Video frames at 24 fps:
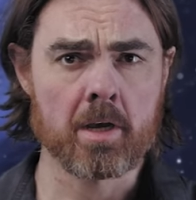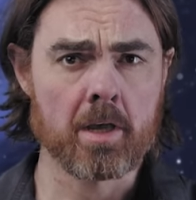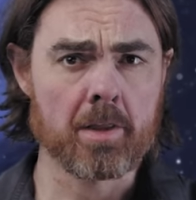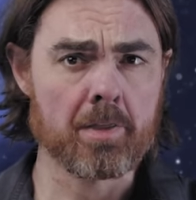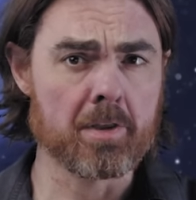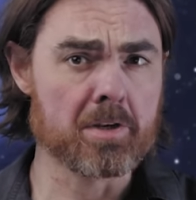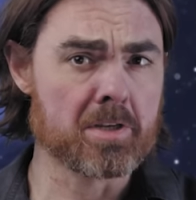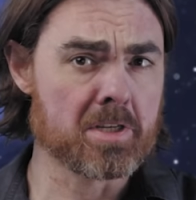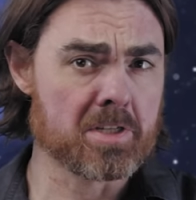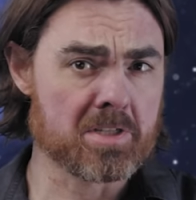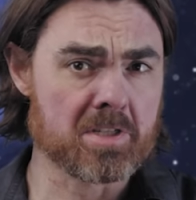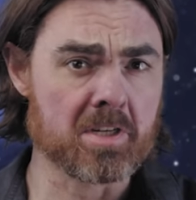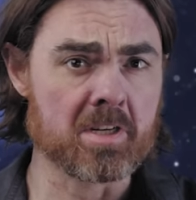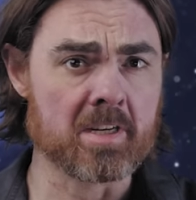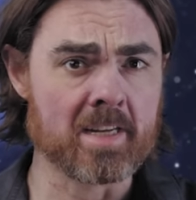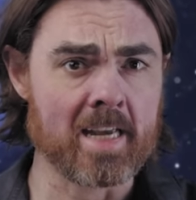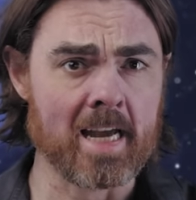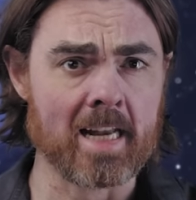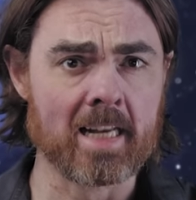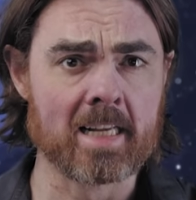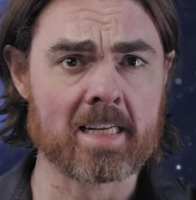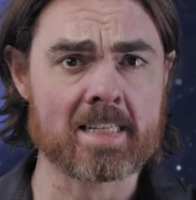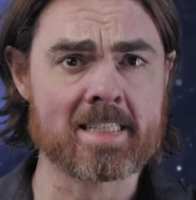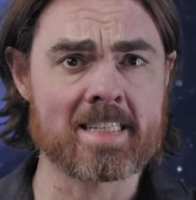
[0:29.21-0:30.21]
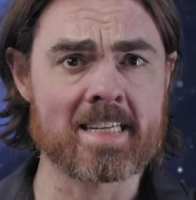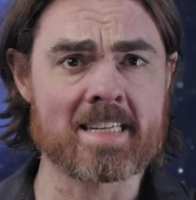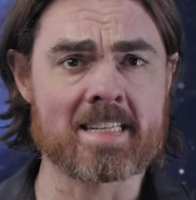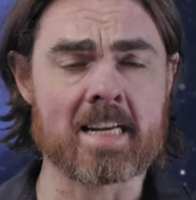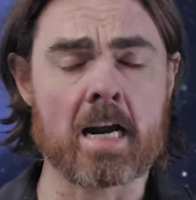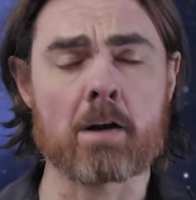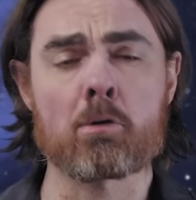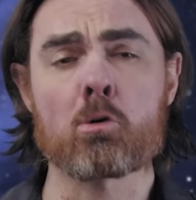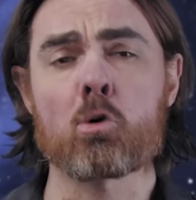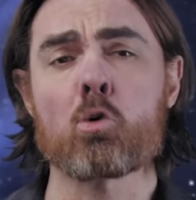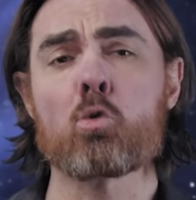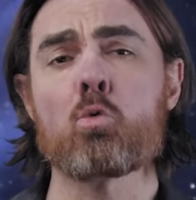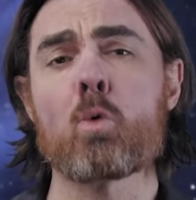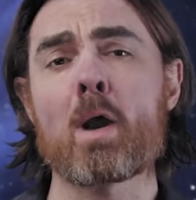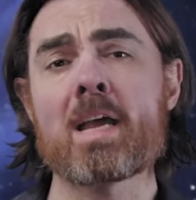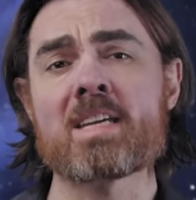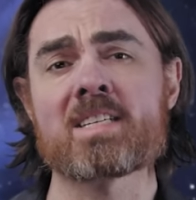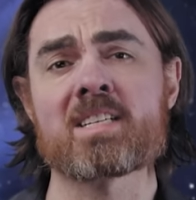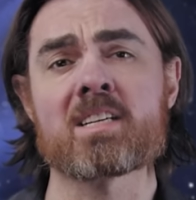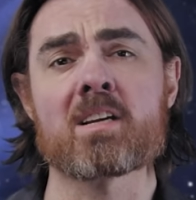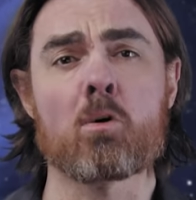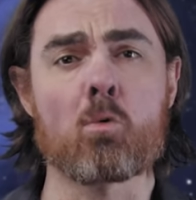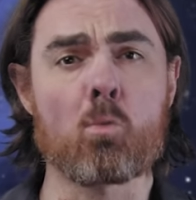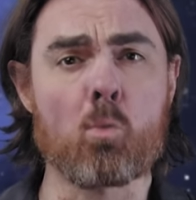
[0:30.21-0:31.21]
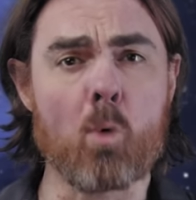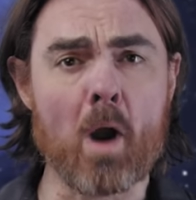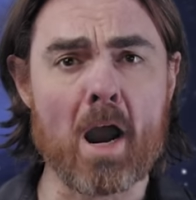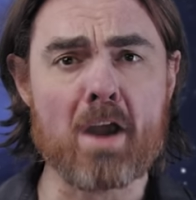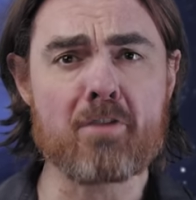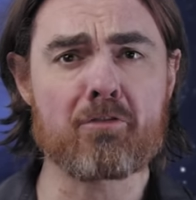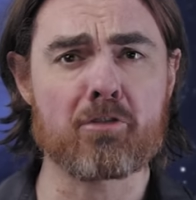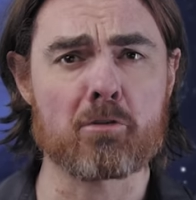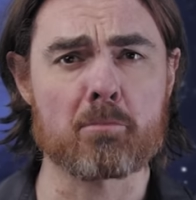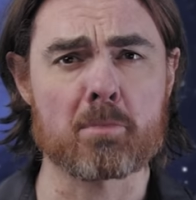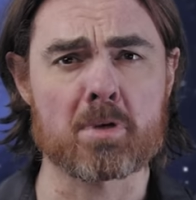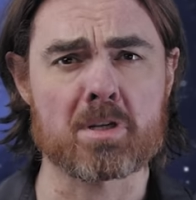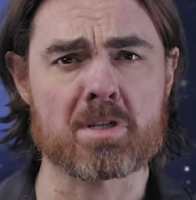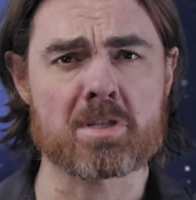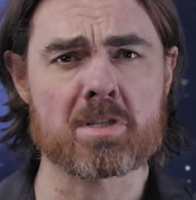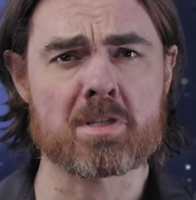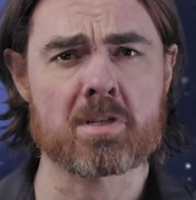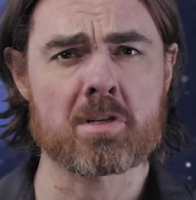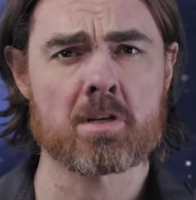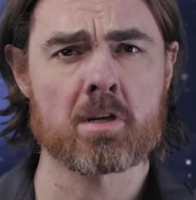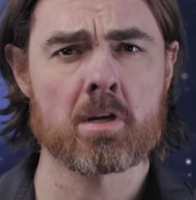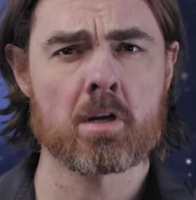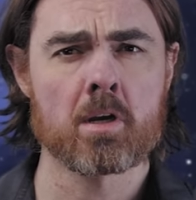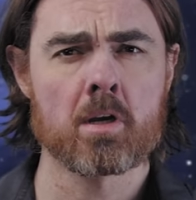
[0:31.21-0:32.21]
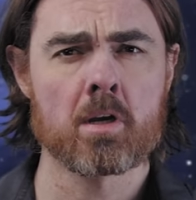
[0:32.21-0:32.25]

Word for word: the distant galaxies are all racing away from us,